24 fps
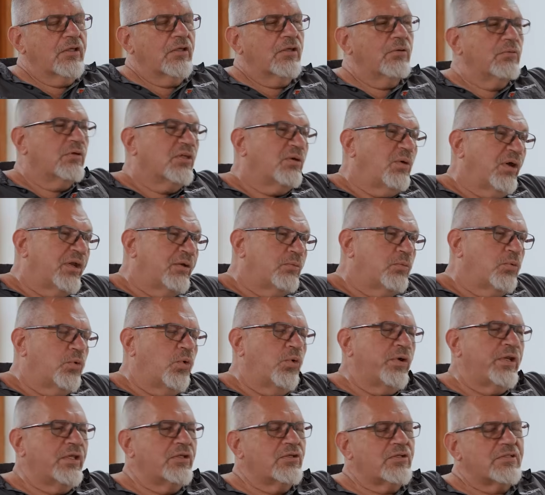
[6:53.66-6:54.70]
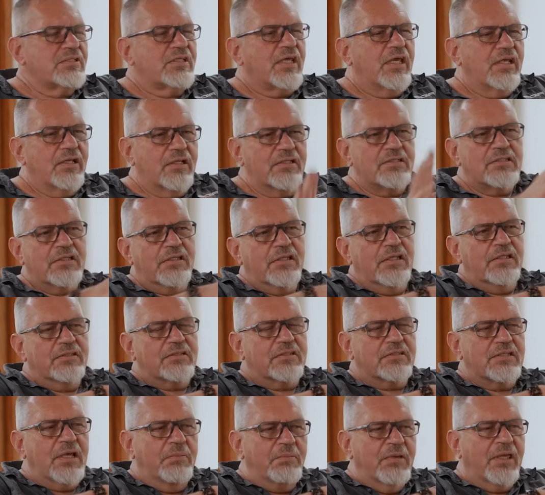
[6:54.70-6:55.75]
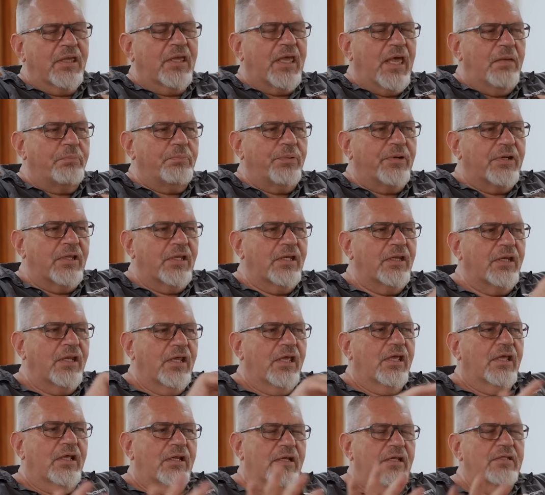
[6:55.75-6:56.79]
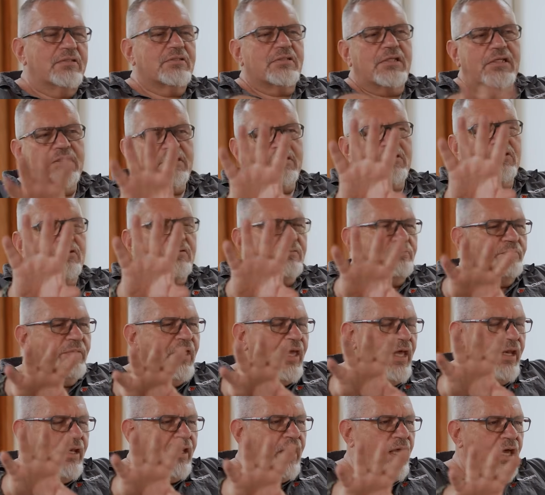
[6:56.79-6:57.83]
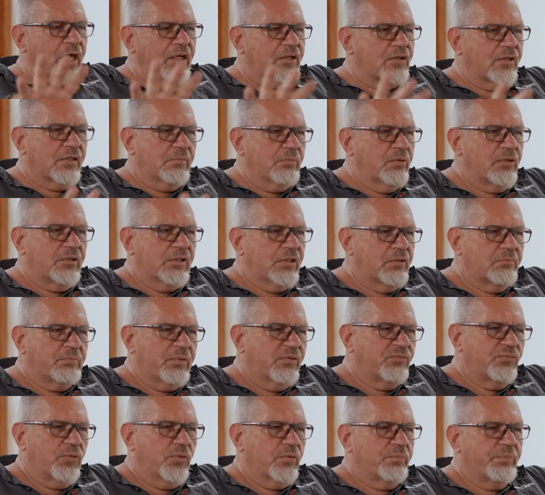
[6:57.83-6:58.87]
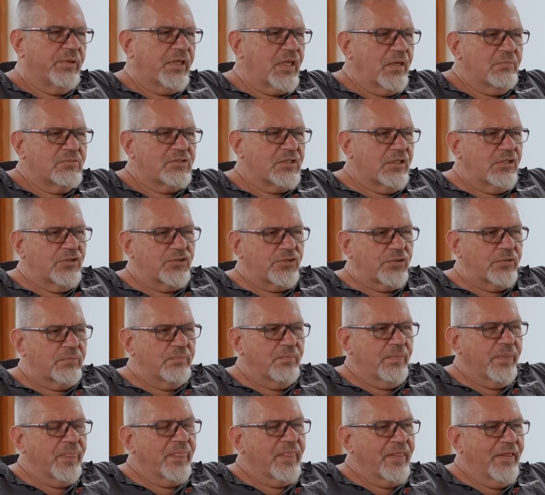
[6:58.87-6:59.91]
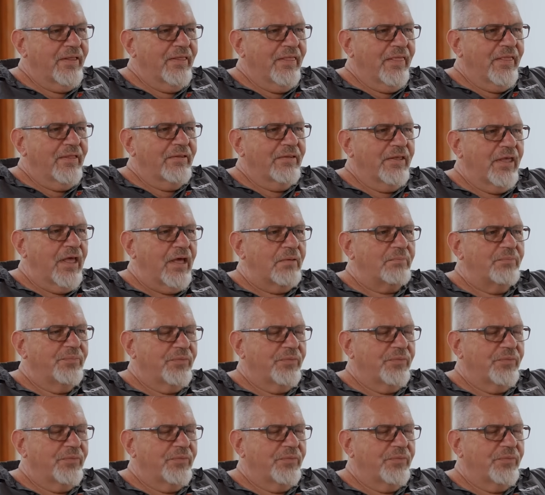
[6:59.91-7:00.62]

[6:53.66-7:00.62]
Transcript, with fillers: you you want a warning to say, listen, there's something happening. Let's let's meander out of the building before it becomes an issue. Okay. Yeah.